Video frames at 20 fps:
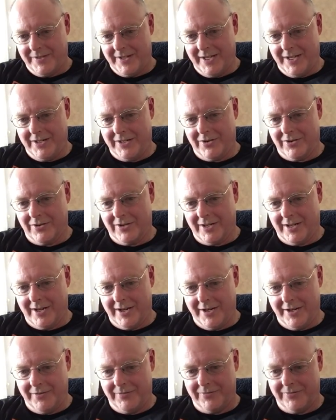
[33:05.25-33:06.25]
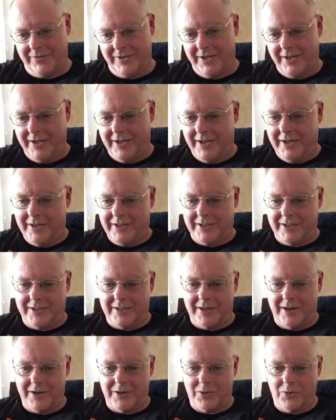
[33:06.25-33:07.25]
in your life to
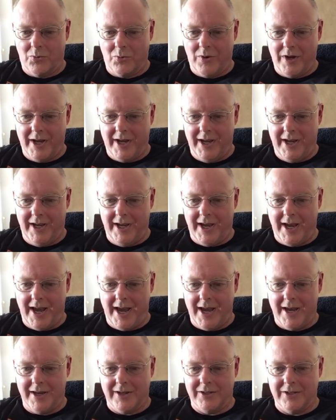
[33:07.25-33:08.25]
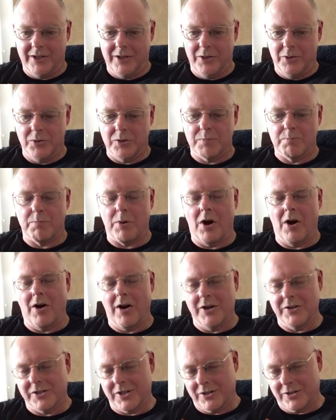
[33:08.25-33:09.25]
tuck away and use
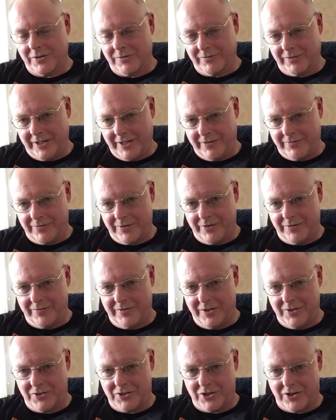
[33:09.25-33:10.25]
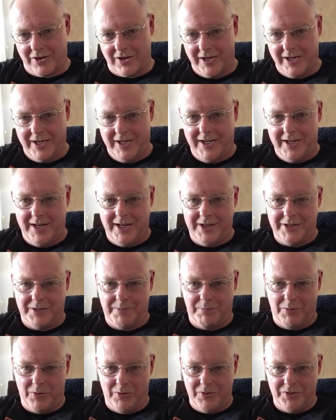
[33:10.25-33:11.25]
positively for the future, as
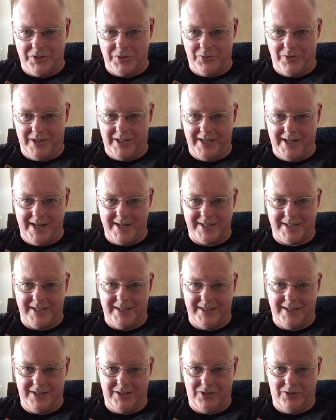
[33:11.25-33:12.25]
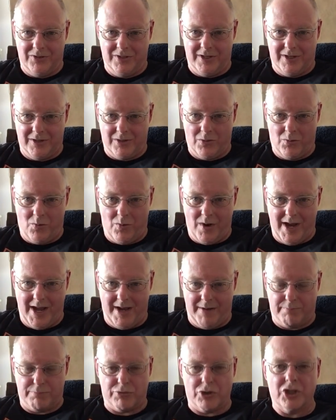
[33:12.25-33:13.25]
opposed to a lesson that you tuck away
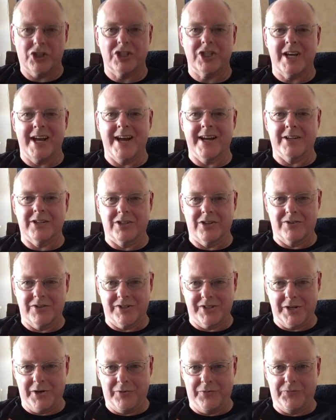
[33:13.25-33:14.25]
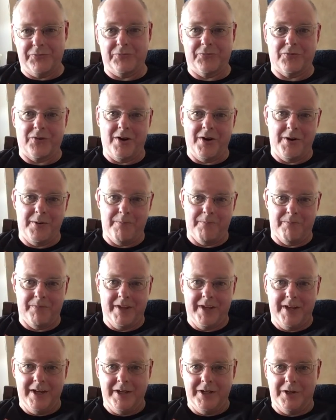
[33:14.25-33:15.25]
and protect yourself from
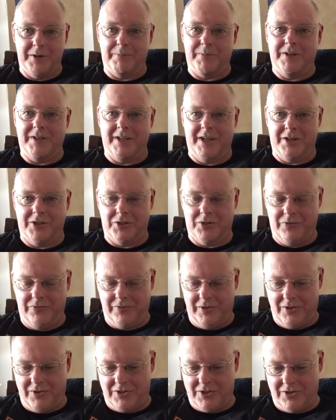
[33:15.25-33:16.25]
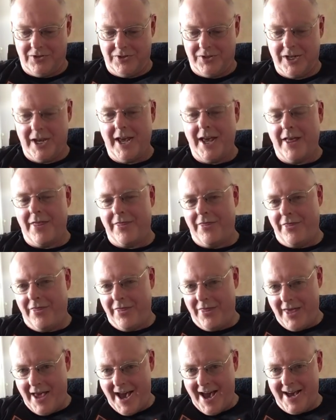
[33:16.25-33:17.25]
your potential futures.
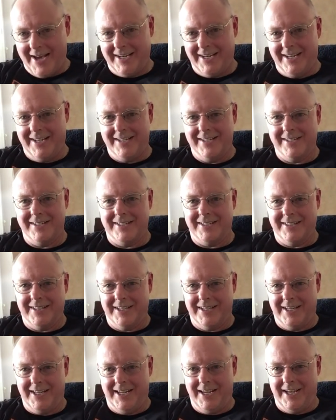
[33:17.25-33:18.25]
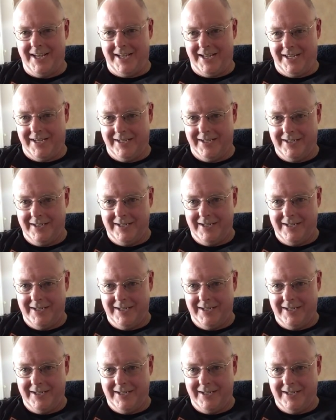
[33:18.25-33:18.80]
That is the key.